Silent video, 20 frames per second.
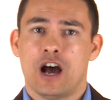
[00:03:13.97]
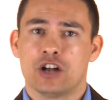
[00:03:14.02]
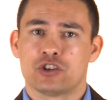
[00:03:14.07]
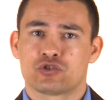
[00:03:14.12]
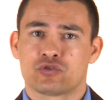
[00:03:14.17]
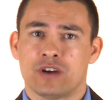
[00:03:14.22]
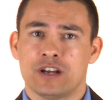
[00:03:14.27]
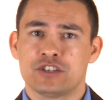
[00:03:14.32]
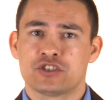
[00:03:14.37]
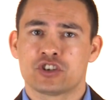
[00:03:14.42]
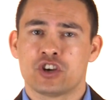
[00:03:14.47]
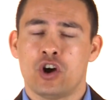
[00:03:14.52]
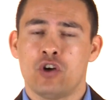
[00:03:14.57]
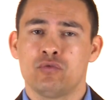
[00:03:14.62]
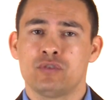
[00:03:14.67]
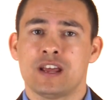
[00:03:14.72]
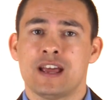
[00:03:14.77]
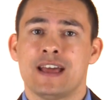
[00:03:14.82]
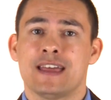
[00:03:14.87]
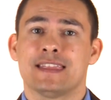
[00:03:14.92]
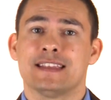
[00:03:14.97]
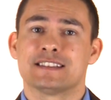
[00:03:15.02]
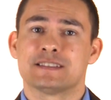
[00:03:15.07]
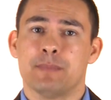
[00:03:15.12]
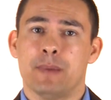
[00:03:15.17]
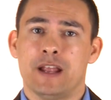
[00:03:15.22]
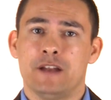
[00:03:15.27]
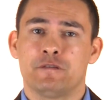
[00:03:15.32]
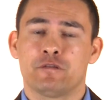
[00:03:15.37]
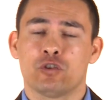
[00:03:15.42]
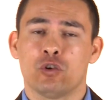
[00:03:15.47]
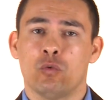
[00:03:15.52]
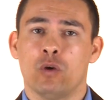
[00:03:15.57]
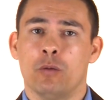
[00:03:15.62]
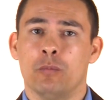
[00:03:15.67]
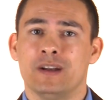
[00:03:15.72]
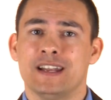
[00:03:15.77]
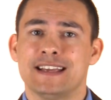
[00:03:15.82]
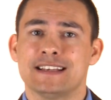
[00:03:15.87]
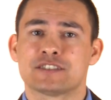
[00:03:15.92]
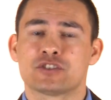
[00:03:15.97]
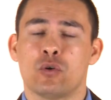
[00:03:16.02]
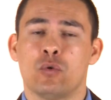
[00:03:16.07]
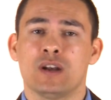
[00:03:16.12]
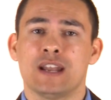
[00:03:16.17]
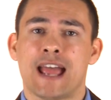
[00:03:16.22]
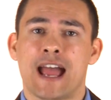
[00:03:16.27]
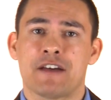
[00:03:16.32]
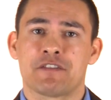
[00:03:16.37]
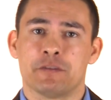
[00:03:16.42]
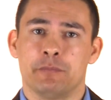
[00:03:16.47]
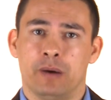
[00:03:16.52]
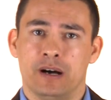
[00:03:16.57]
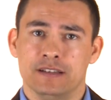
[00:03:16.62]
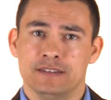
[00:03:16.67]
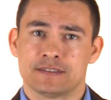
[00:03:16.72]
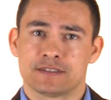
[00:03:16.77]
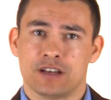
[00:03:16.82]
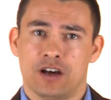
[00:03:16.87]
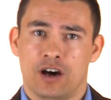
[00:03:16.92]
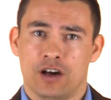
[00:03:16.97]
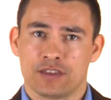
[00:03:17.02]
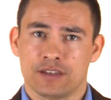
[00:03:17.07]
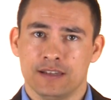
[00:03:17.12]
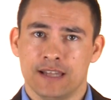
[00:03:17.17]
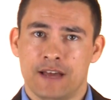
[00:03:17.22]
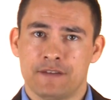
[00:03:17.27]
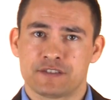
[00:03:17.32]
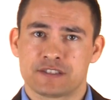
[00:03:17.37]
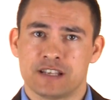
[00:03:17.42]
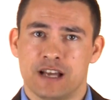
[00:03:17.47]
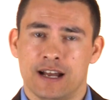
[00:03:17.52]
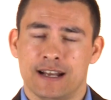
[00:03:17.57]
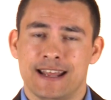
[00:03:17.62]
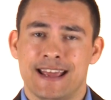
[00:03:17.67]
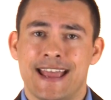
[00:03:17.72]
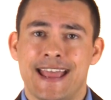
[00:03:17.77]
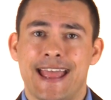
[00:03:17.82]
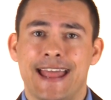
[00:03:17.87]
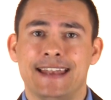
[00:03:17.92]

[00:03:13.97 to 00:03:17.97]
A trench coat that's made for a woman is going to have the buttons on the left side,